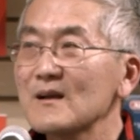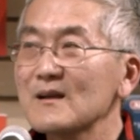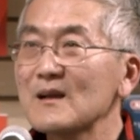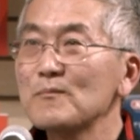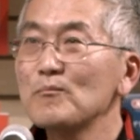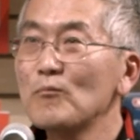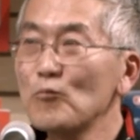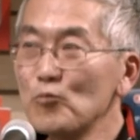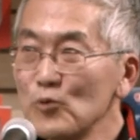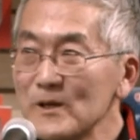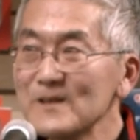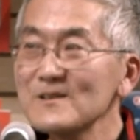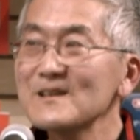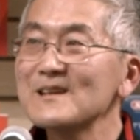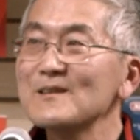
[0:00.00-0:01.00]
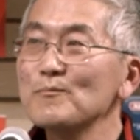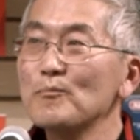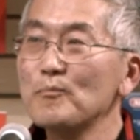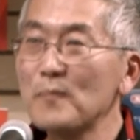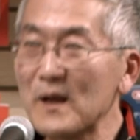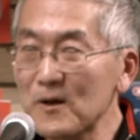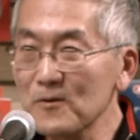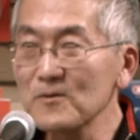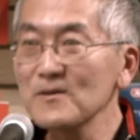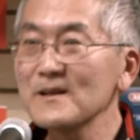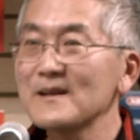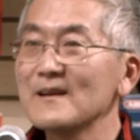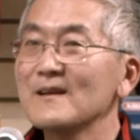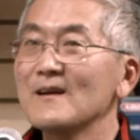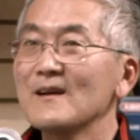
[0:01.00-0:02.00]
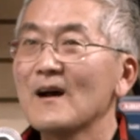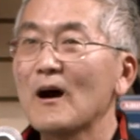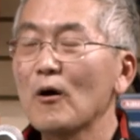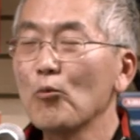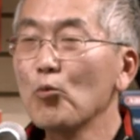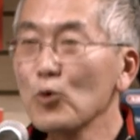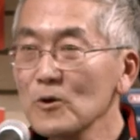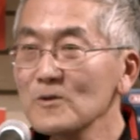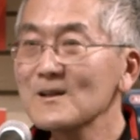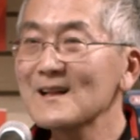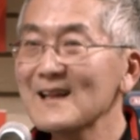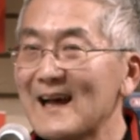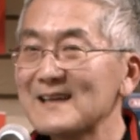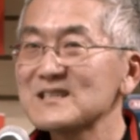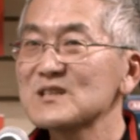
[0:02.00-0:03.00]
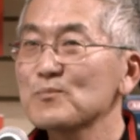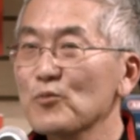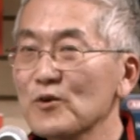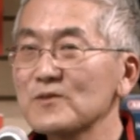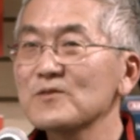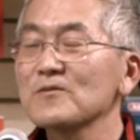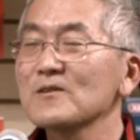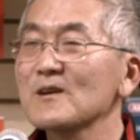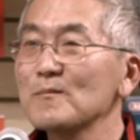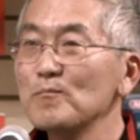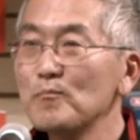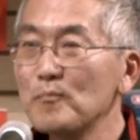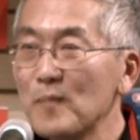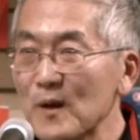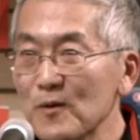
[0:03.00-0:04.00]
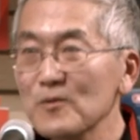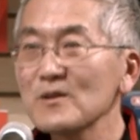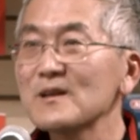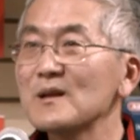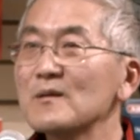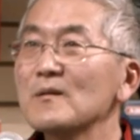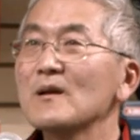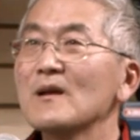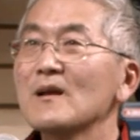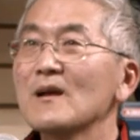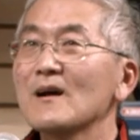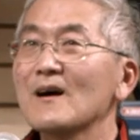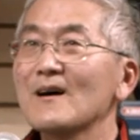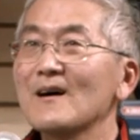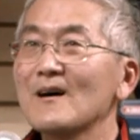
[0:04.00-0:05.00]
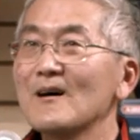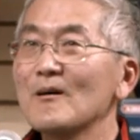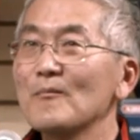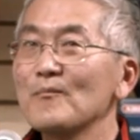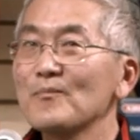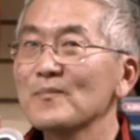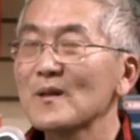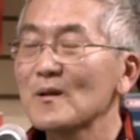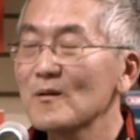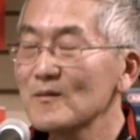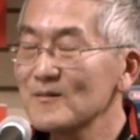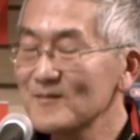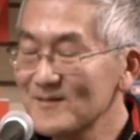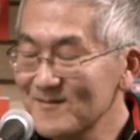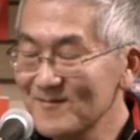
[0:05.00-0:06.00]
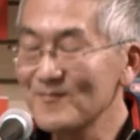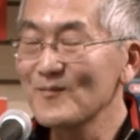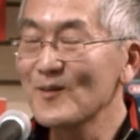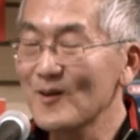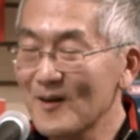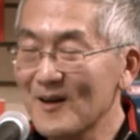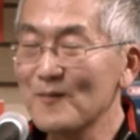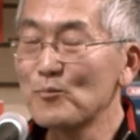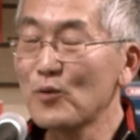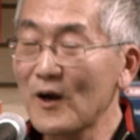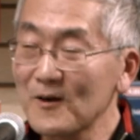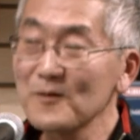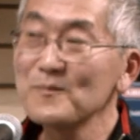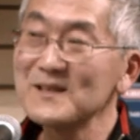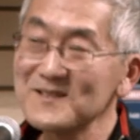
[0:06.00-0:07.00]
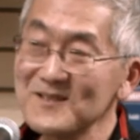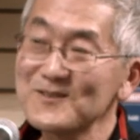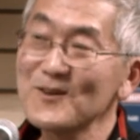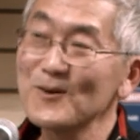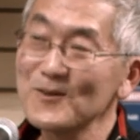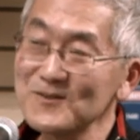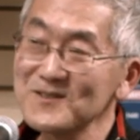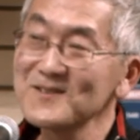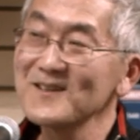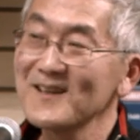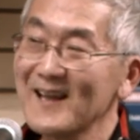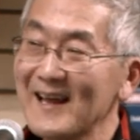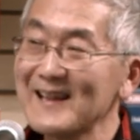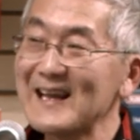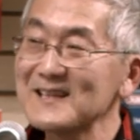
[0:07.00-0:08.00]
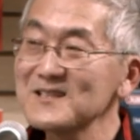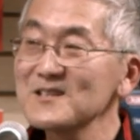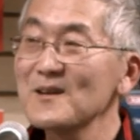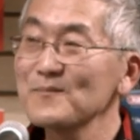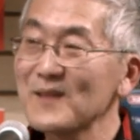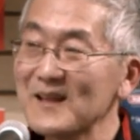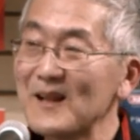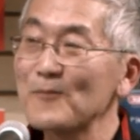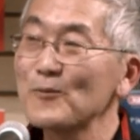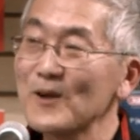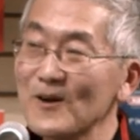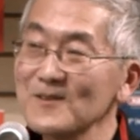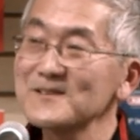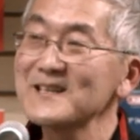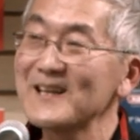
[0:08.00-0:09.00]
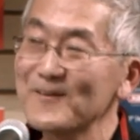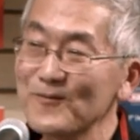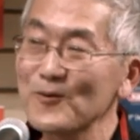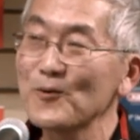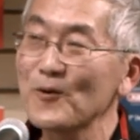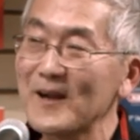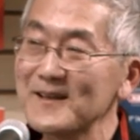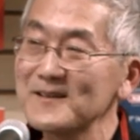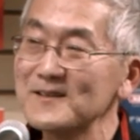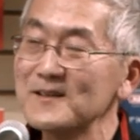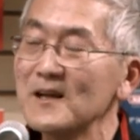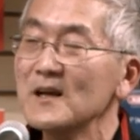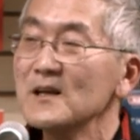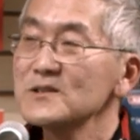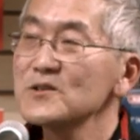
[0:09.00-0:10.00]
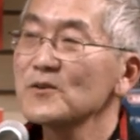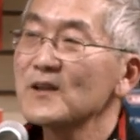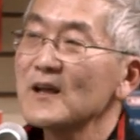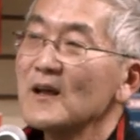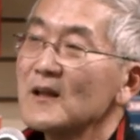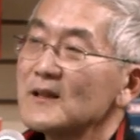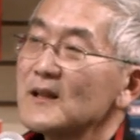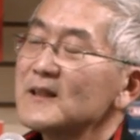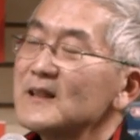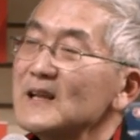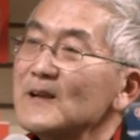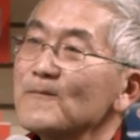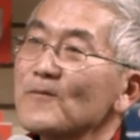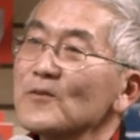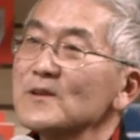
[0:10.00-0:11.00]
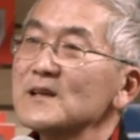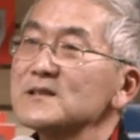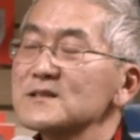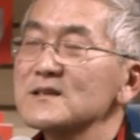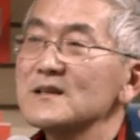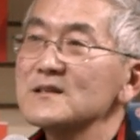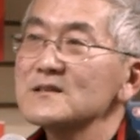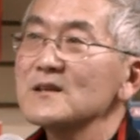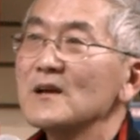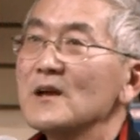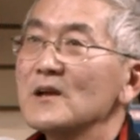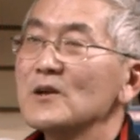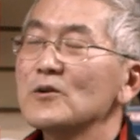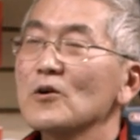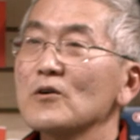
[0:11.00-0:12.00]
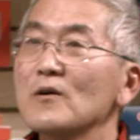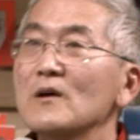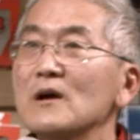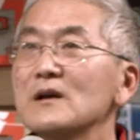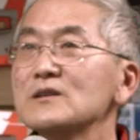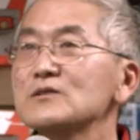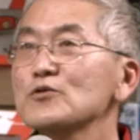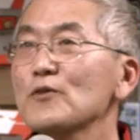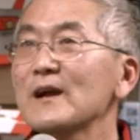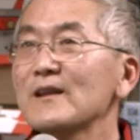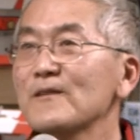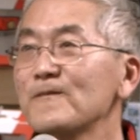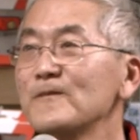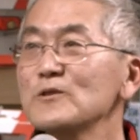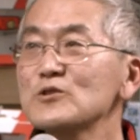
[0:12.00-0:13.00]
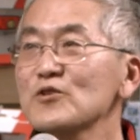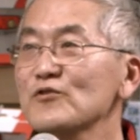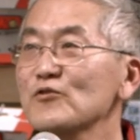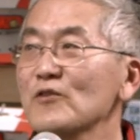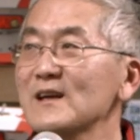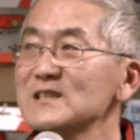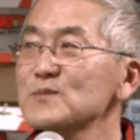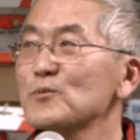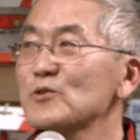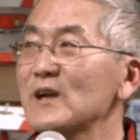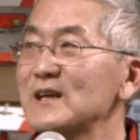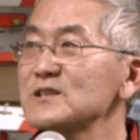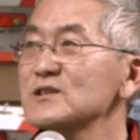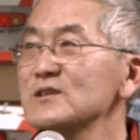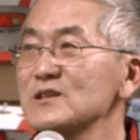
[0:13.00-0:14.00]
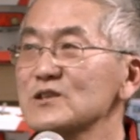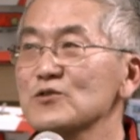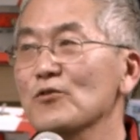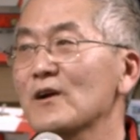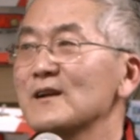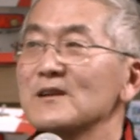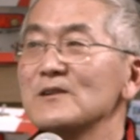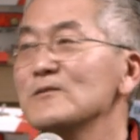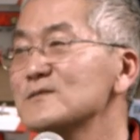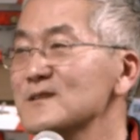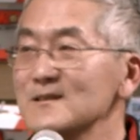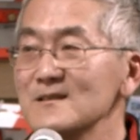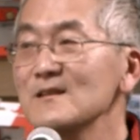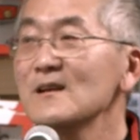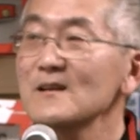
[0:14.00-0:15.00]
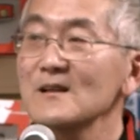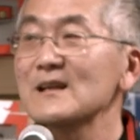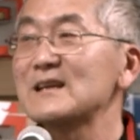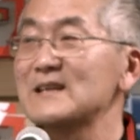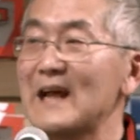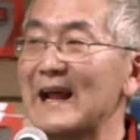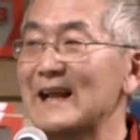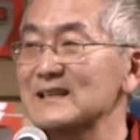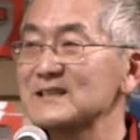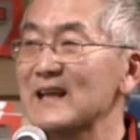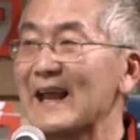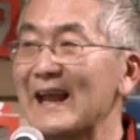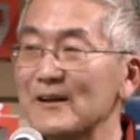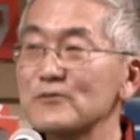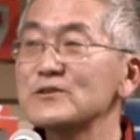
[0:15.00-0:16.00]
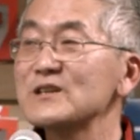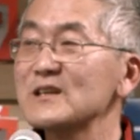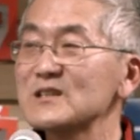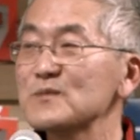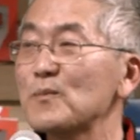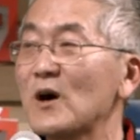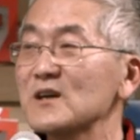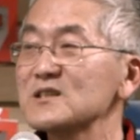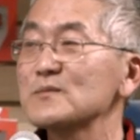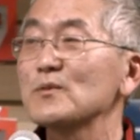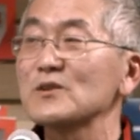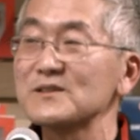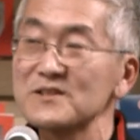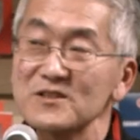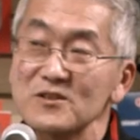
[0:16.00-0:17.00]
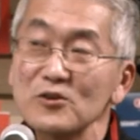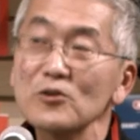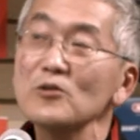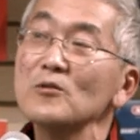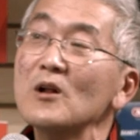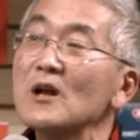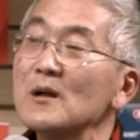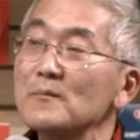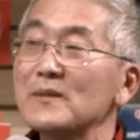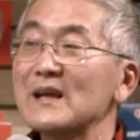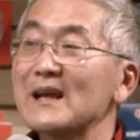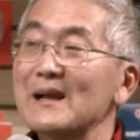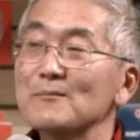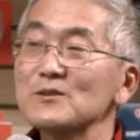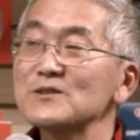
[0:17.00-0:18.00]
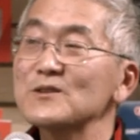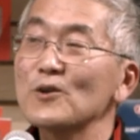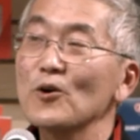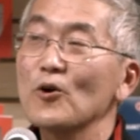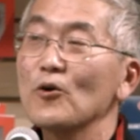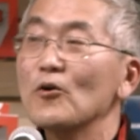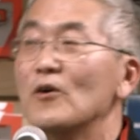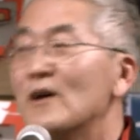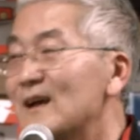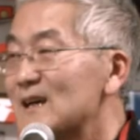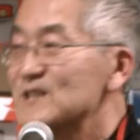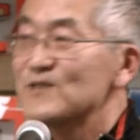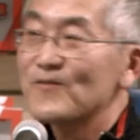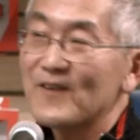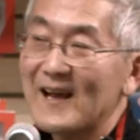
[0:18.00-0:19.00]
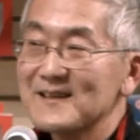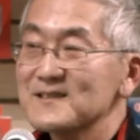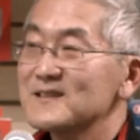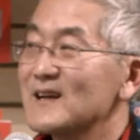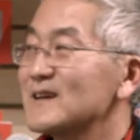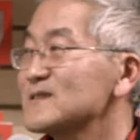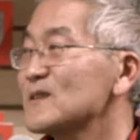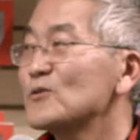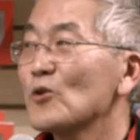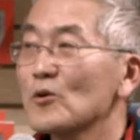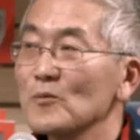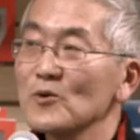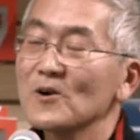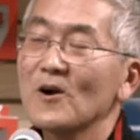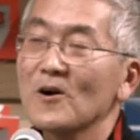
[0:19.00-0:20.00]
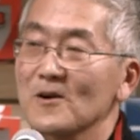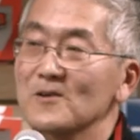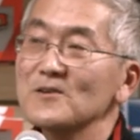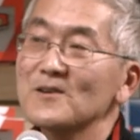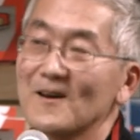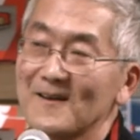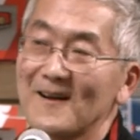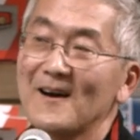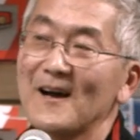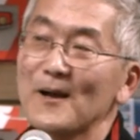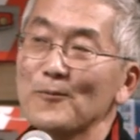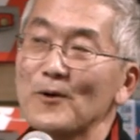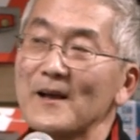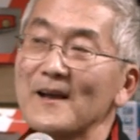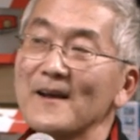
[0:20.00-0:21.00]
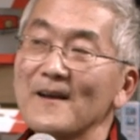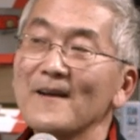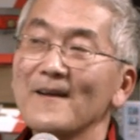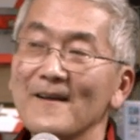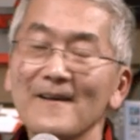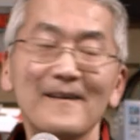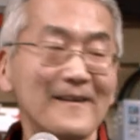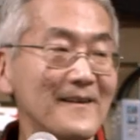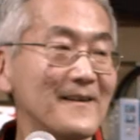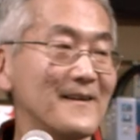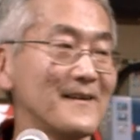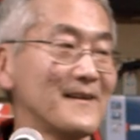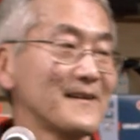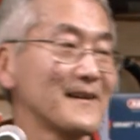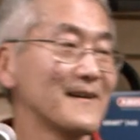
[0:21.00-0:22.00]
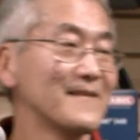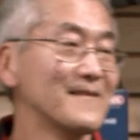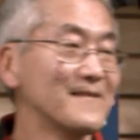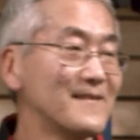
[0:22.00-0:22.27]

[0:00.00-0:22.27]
can really barely a world class sprinter can barely um, uh, brown a piece of toast, and that's something that we all take for granted. So the the theme for this is you know the future of transportation is trying to use as little as energy as possible and still being able to go as fast as a normal car could on a highway. Mm-hmm. Yeah.